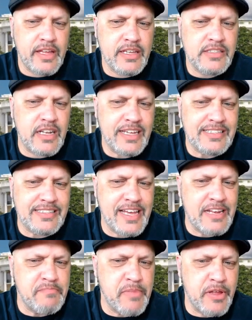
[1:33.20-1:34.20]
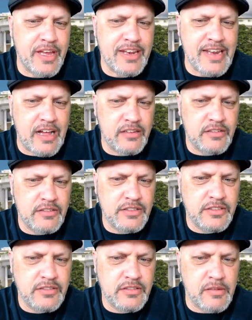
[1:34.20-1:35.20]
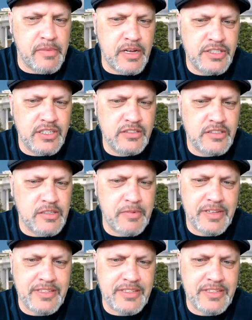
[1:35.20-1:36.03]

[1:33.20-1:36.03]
it like $10 billion the budget? Something like